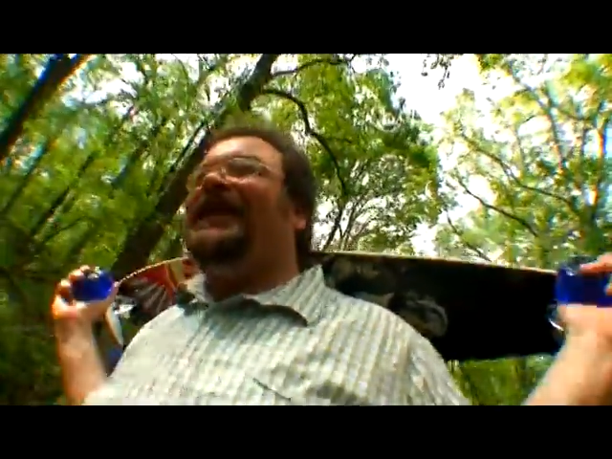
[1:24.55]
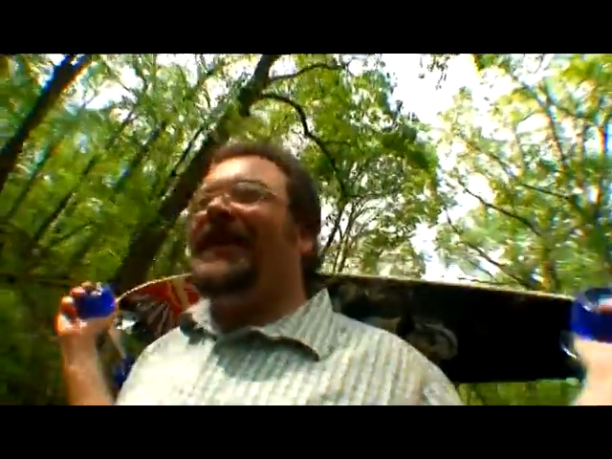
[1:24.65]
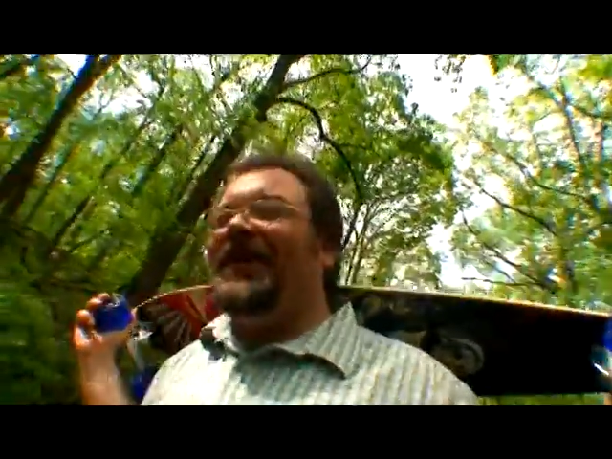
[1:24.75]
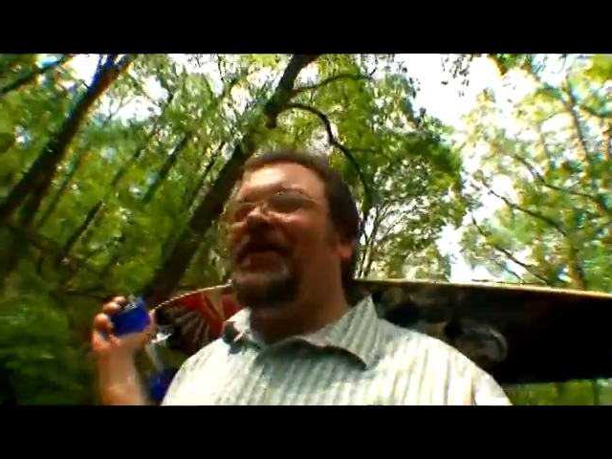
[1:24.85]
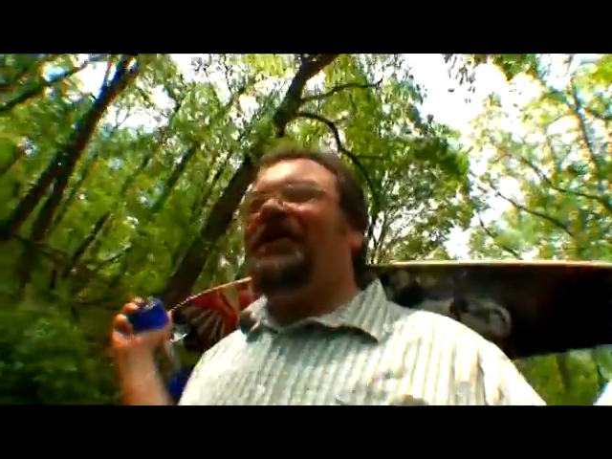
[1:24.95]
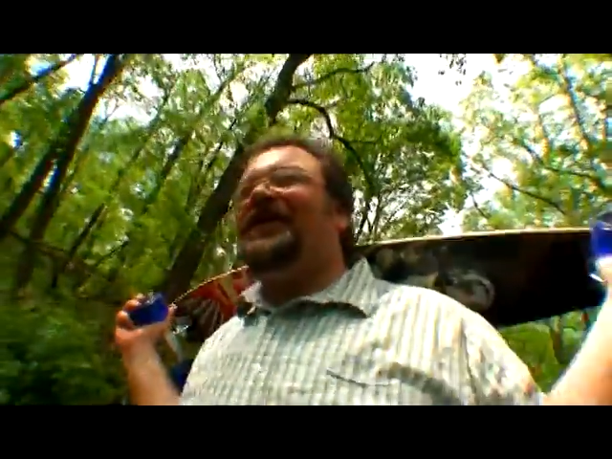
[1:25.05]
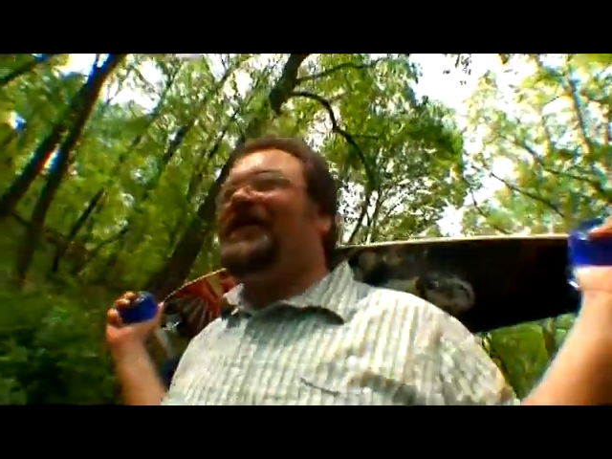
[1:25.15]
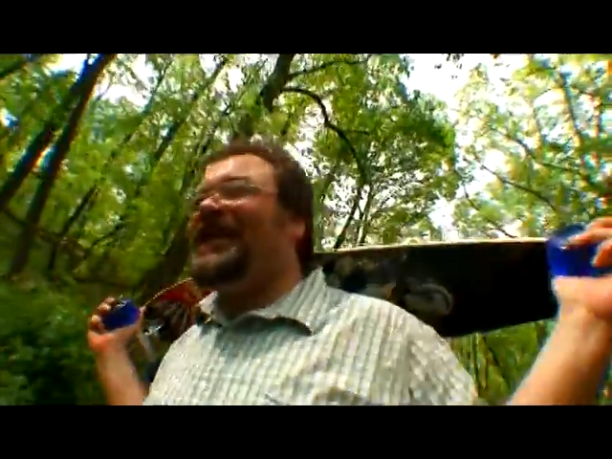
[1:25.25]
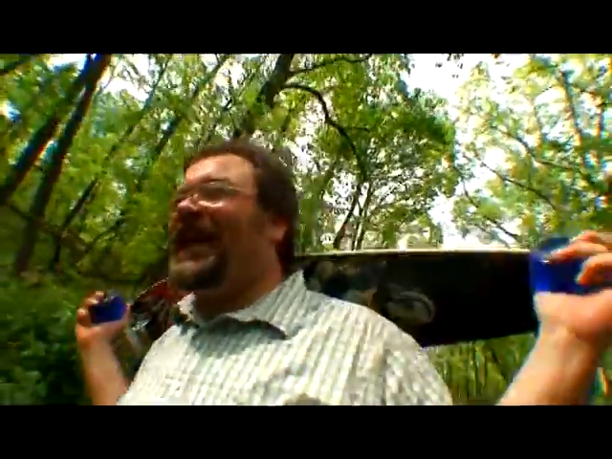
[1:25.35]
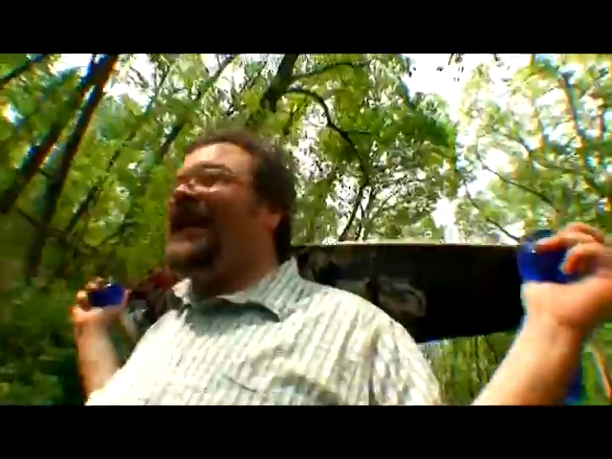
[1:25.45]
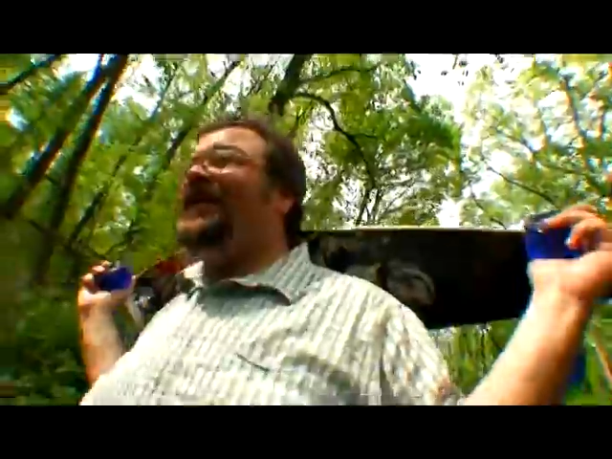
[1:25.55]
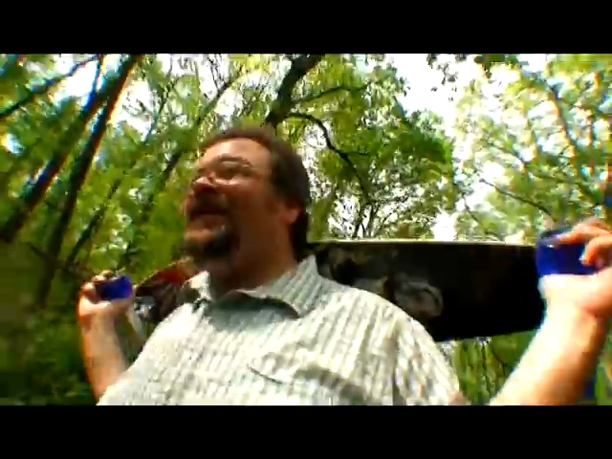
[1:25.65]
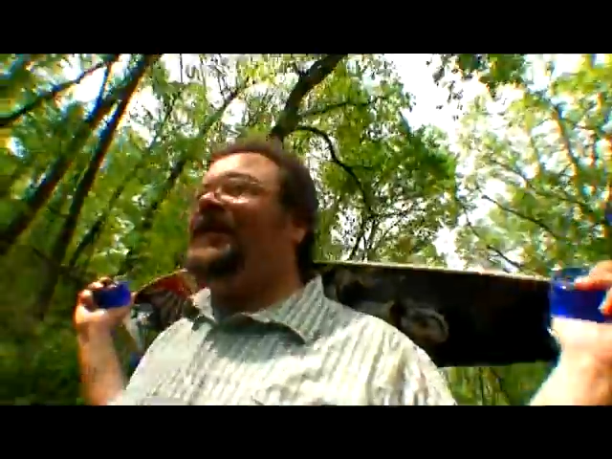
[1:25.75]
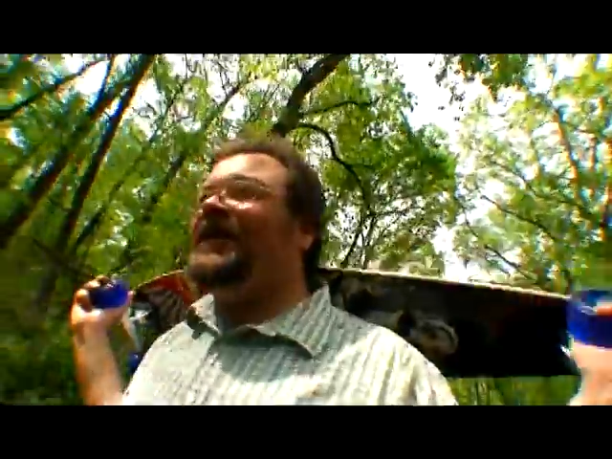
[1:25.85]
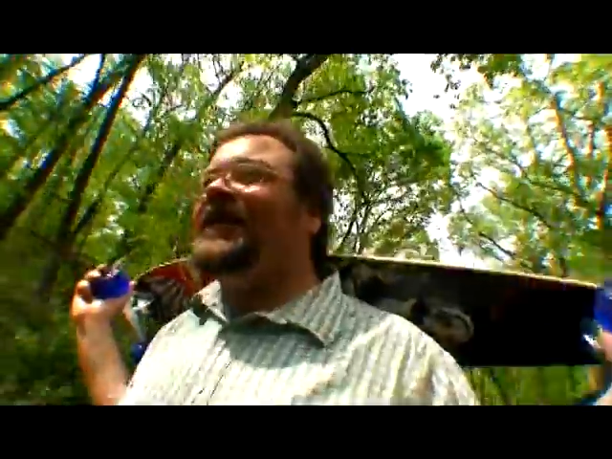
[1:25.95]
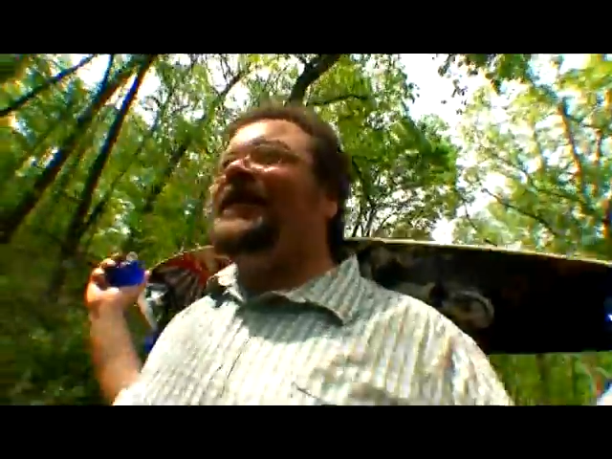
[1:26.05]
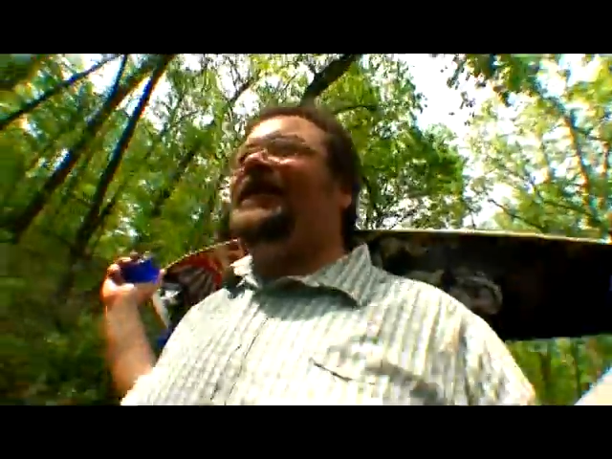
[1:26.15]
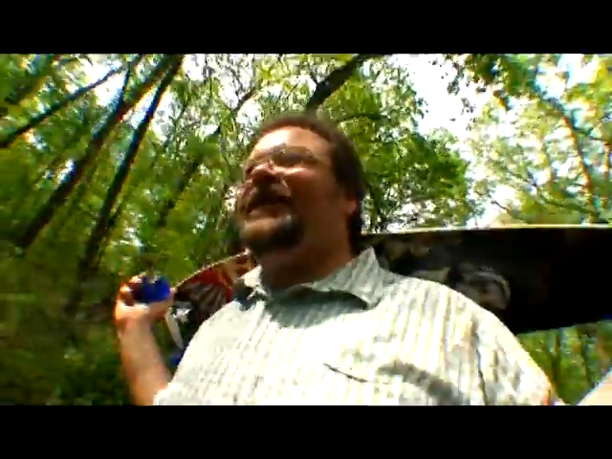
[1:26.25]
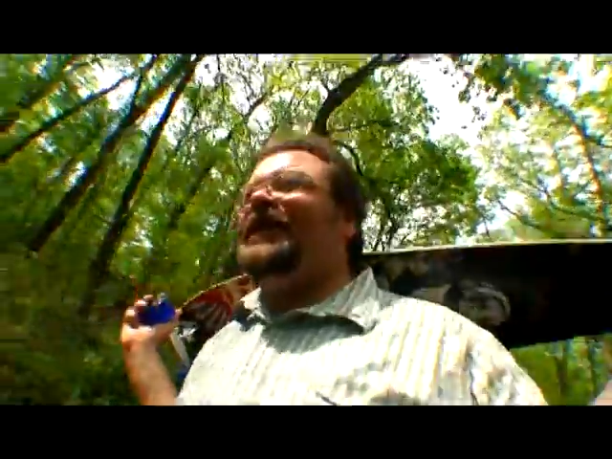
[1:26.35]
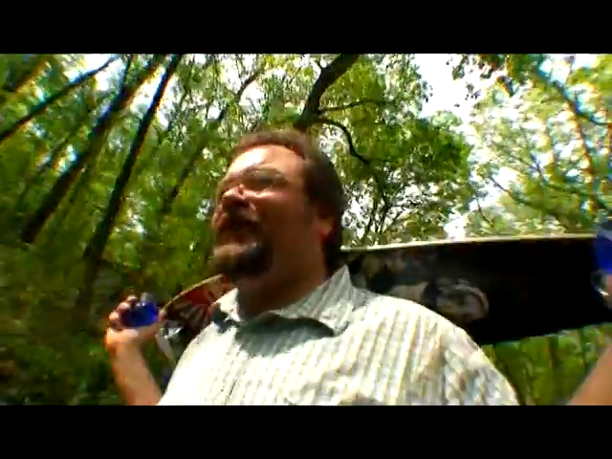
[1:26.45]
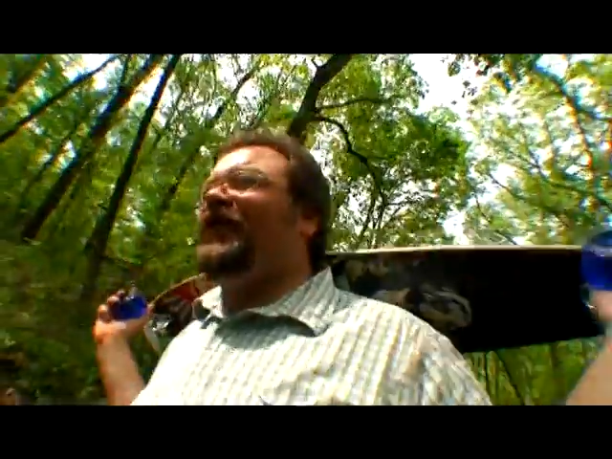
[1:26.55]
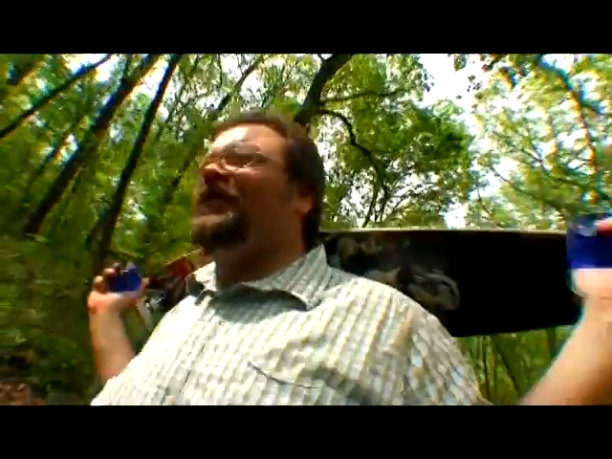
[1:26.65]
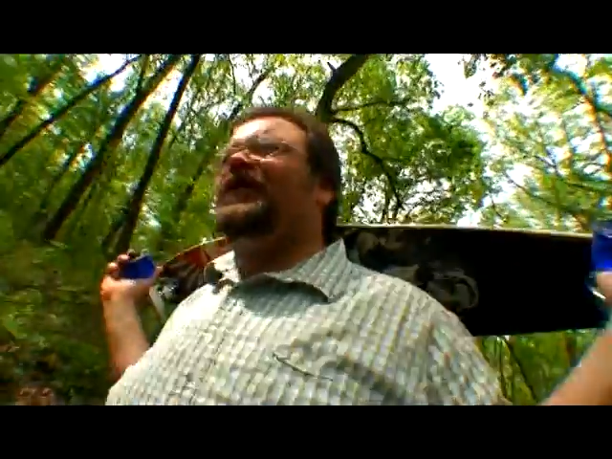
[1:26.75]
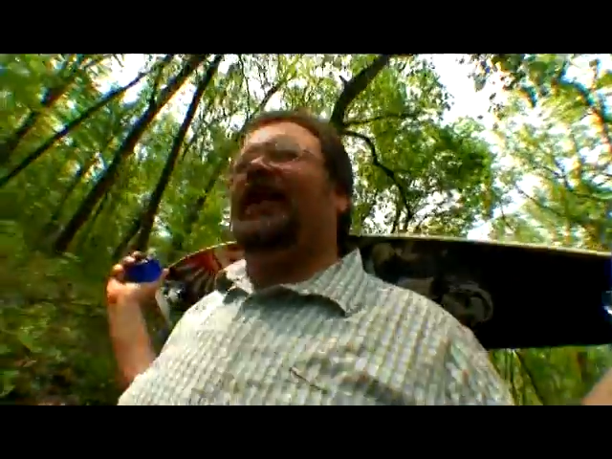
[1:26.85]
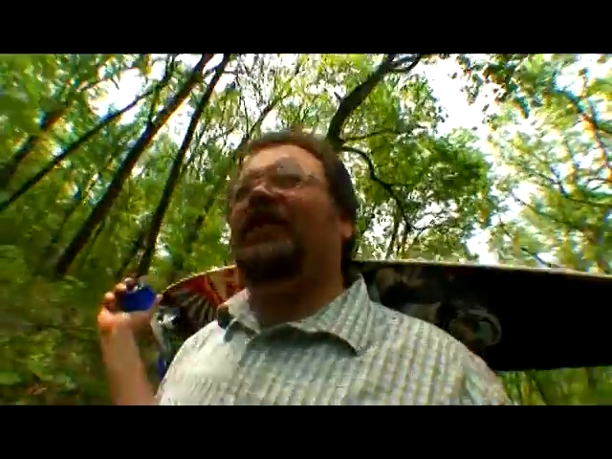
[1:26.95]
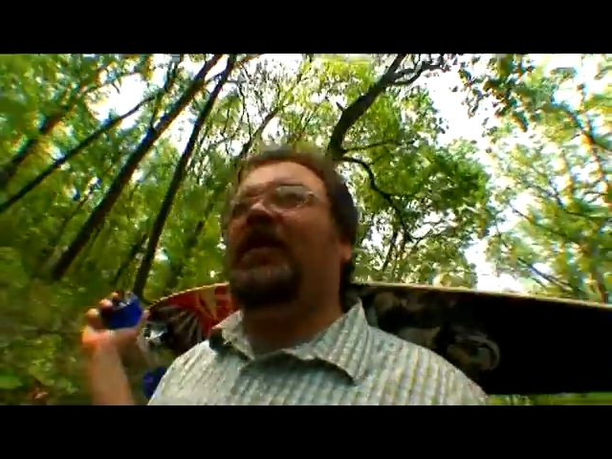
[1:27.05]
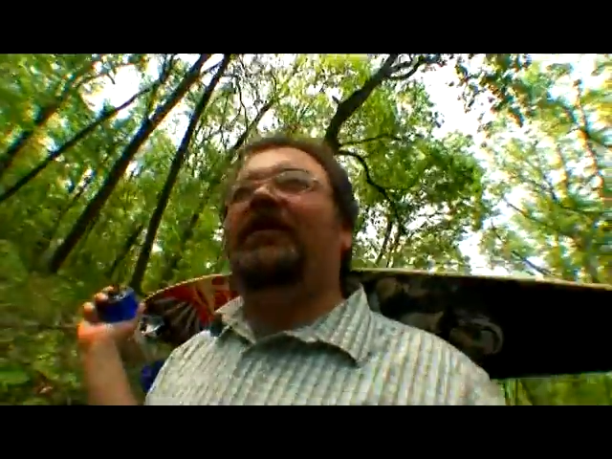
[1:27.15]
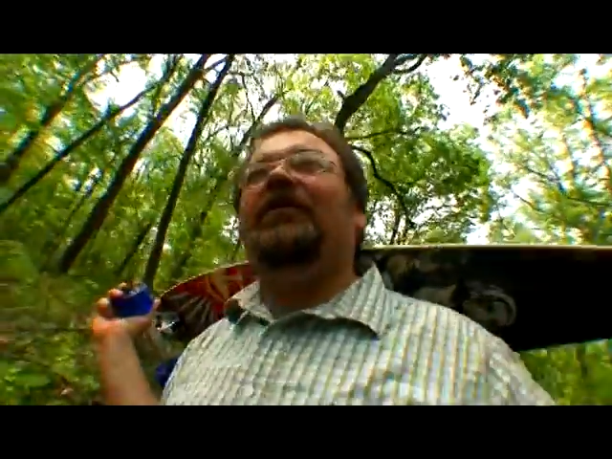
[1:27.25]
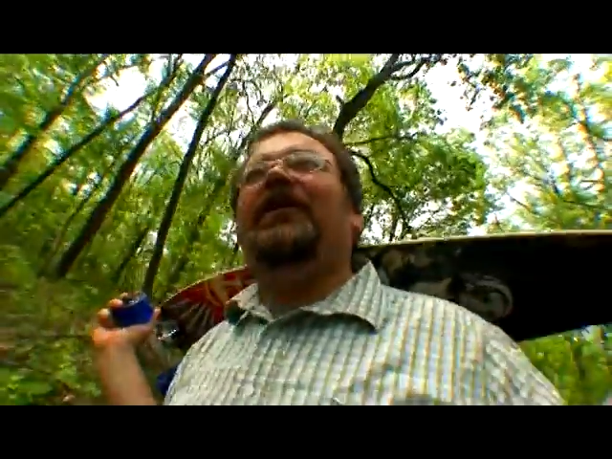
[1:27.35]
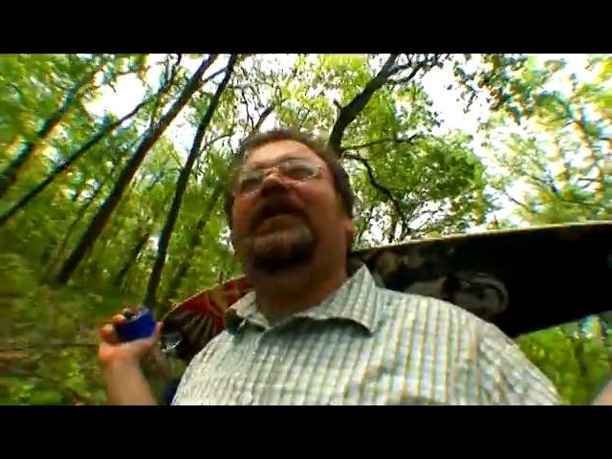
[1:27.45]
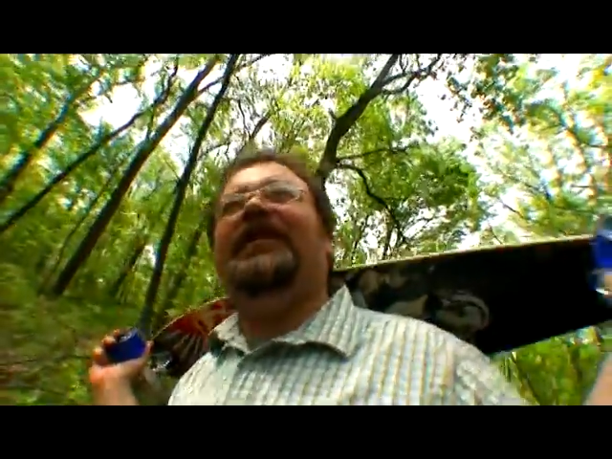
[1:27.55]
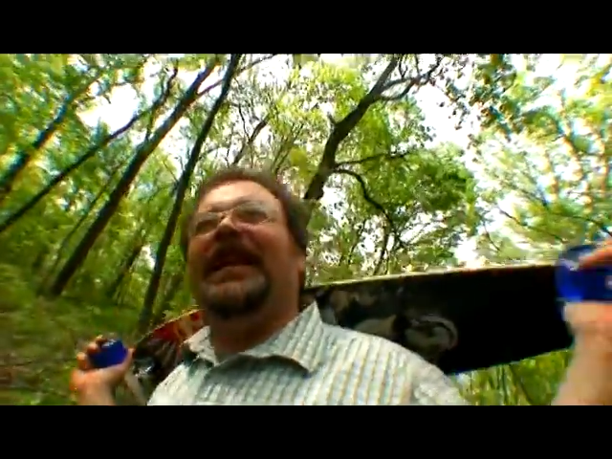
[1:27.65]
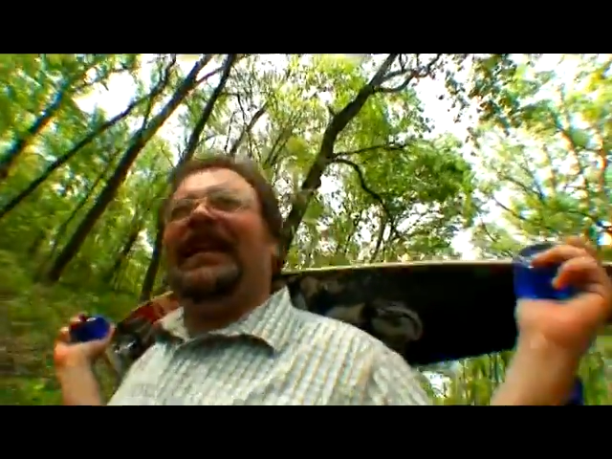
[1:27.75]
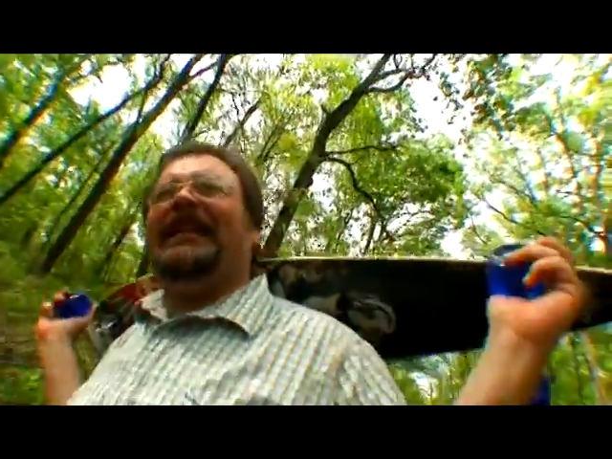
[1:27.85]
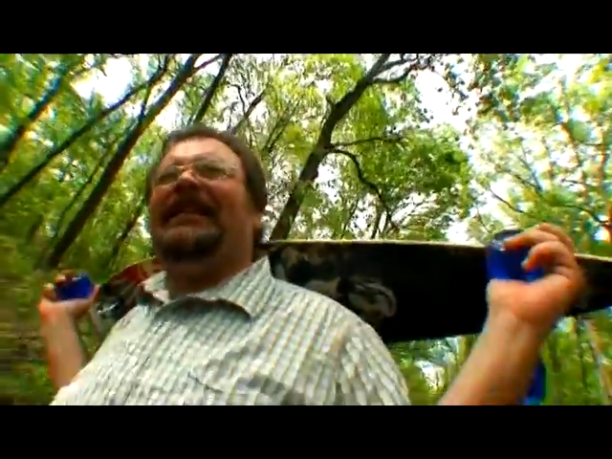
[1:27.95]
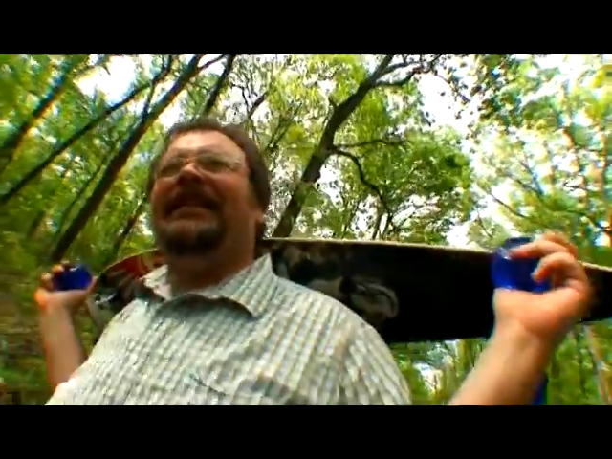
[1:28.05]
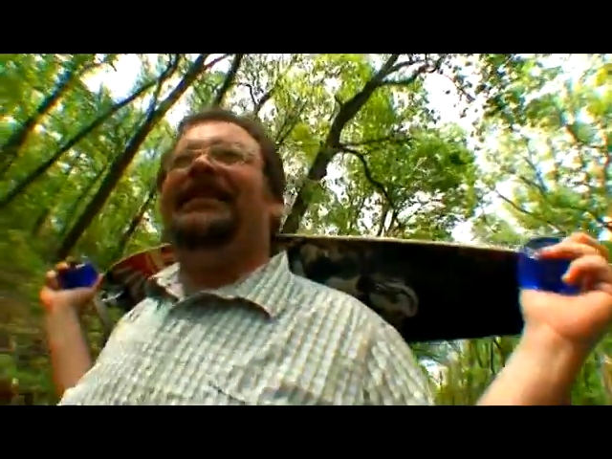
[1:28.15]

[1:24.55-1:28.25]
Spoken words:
"You know what this needs?" Villager's like, what does it need?